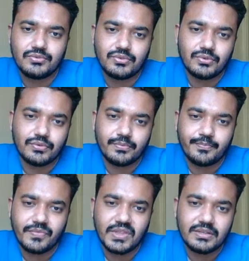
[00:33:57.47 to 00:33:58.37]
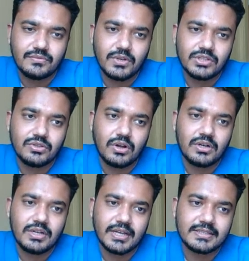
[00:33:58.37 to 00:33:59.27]
So this was not
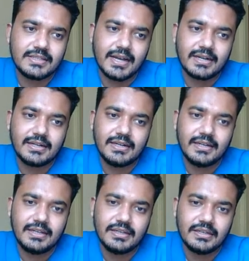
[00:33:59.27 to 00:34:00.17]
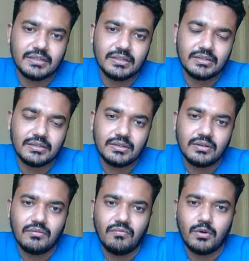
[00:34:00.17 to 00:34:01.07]
exactly
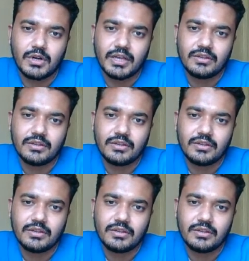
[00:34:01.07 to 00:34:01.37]
what I